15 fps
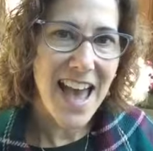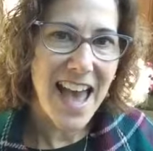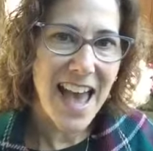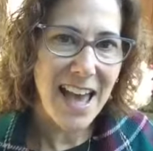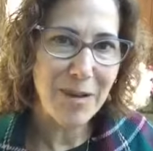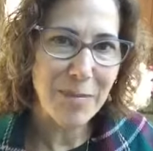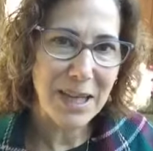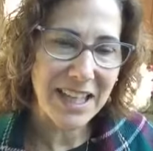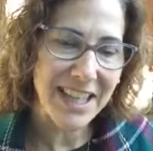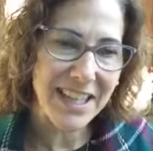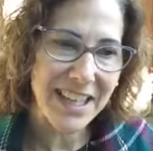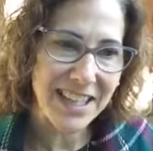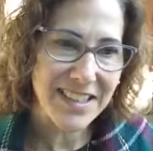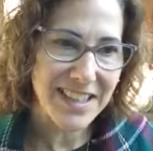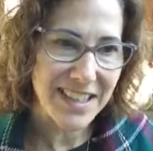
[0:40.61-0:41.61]
And by
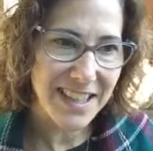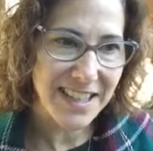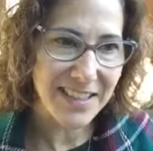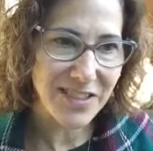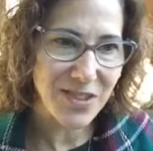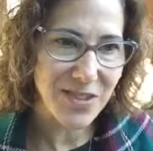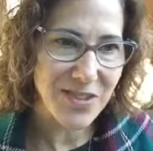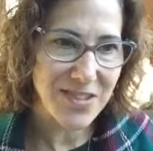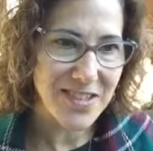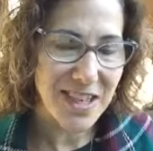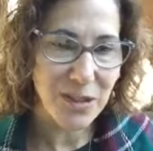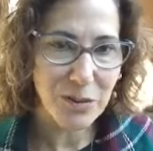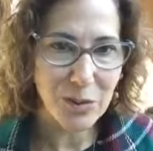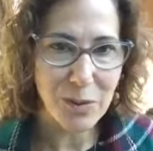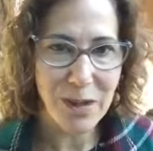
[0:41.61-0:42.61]
connecting to the
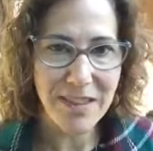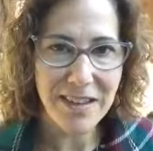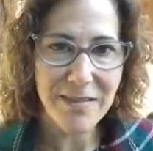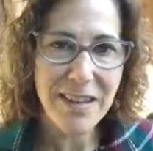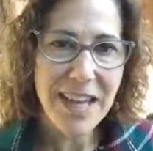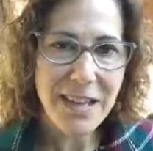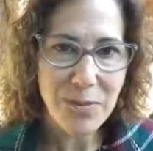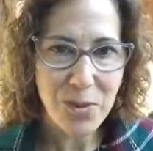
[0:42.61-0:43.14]
sacred within them,